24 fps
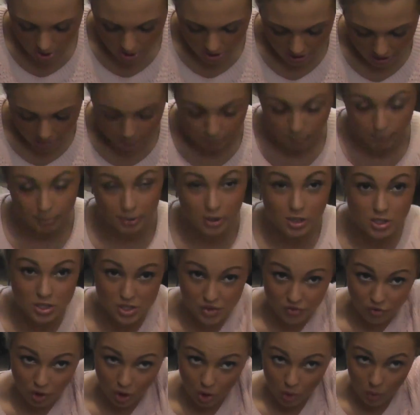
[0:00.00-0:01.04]
But because you've
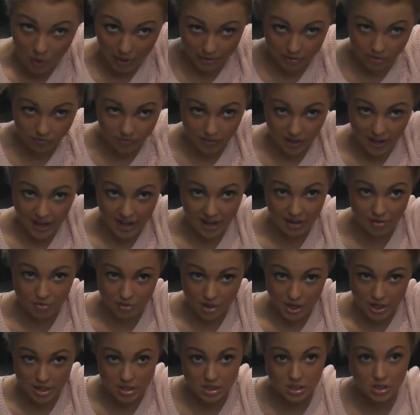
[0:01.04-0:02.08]
got quite a lot of hair
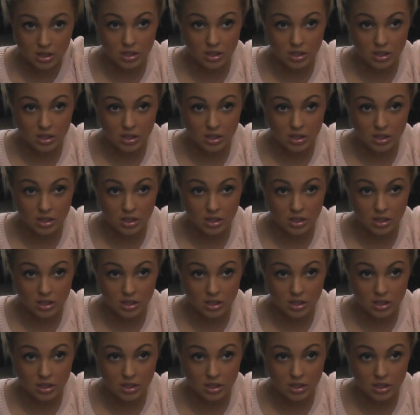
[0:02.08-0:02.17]
in,